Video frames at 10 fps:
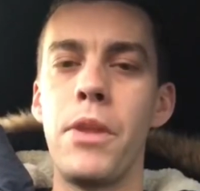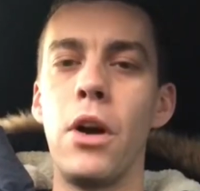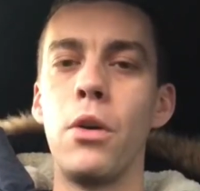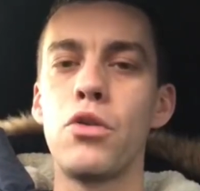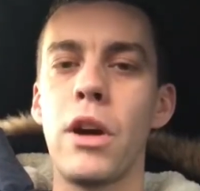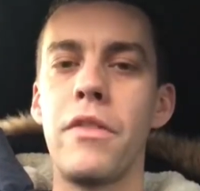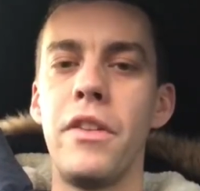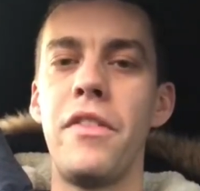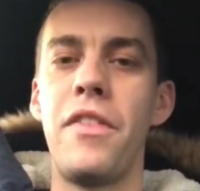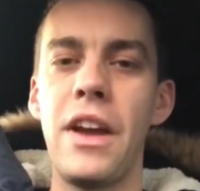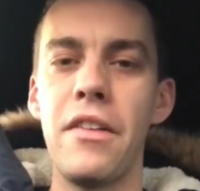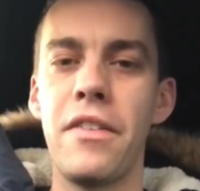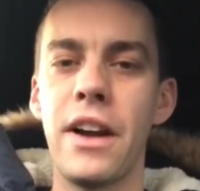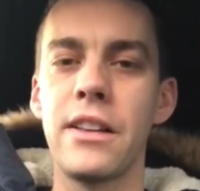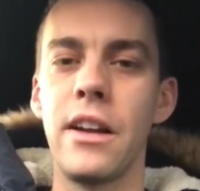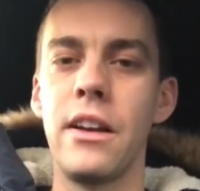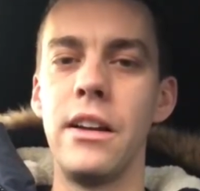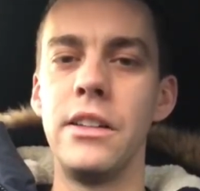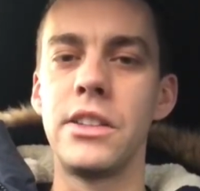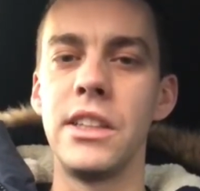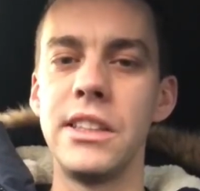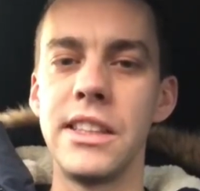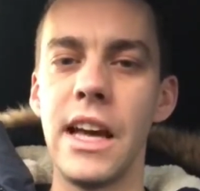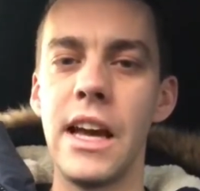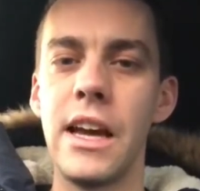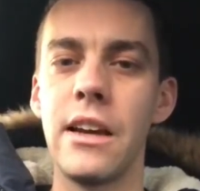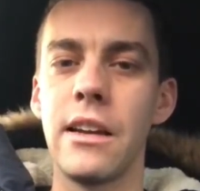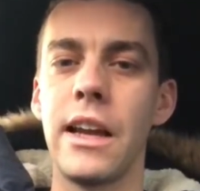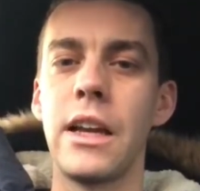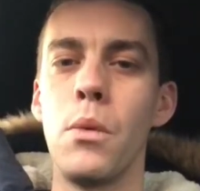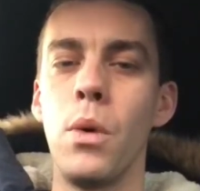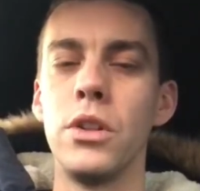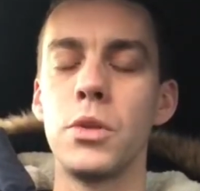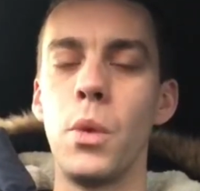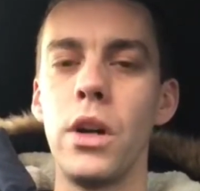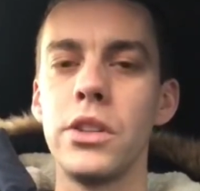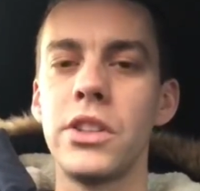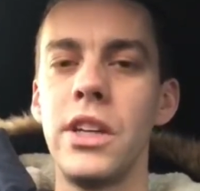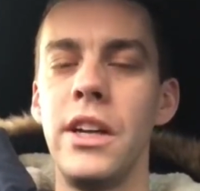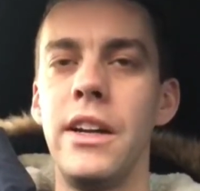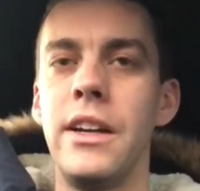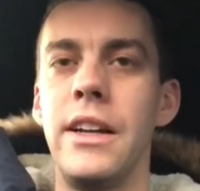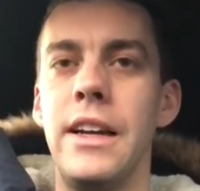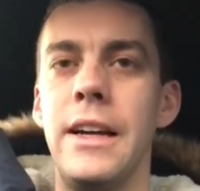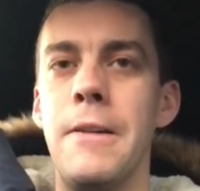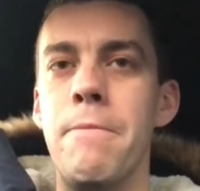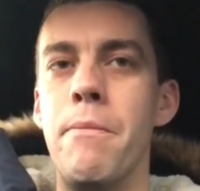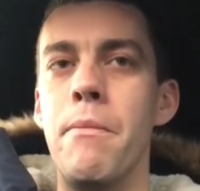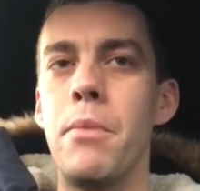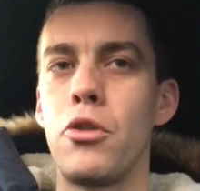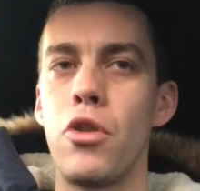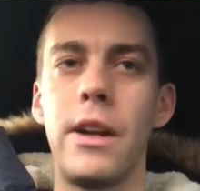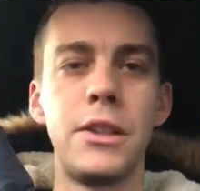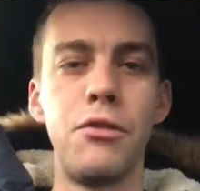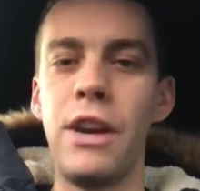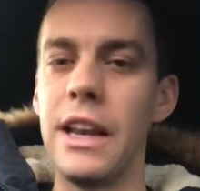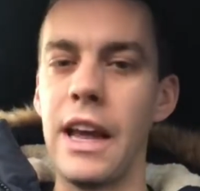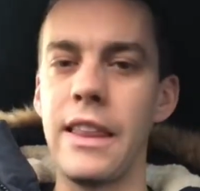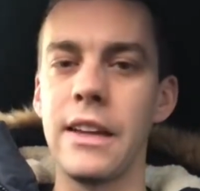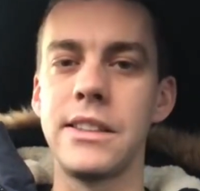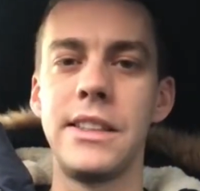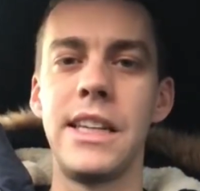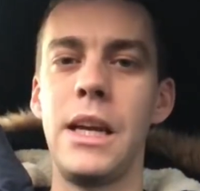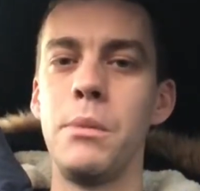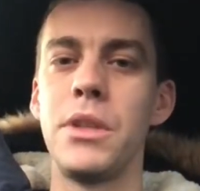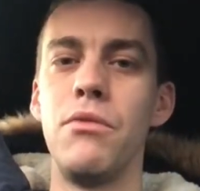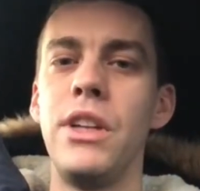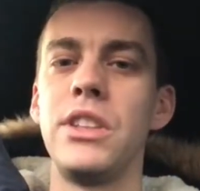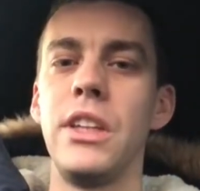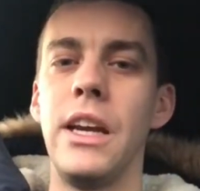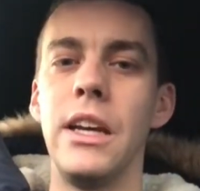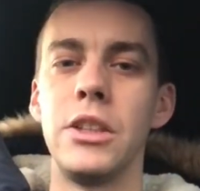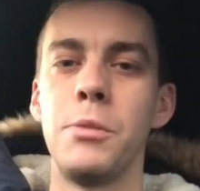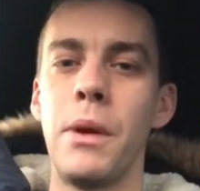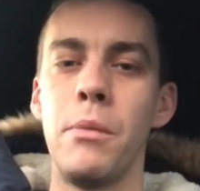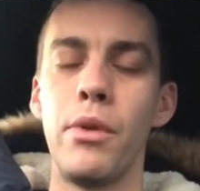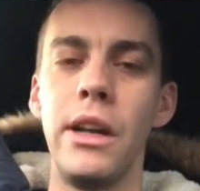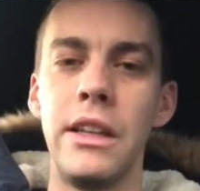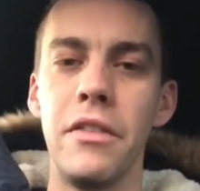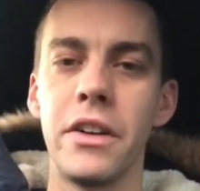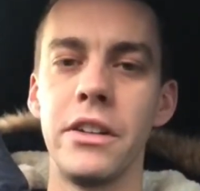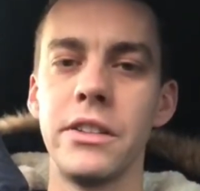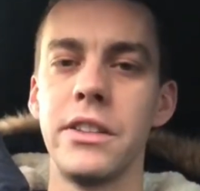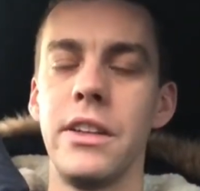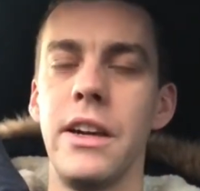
Old Trafford fear factor is there like it once was. But trying to relay that to teams in recent years has been pretty difficult.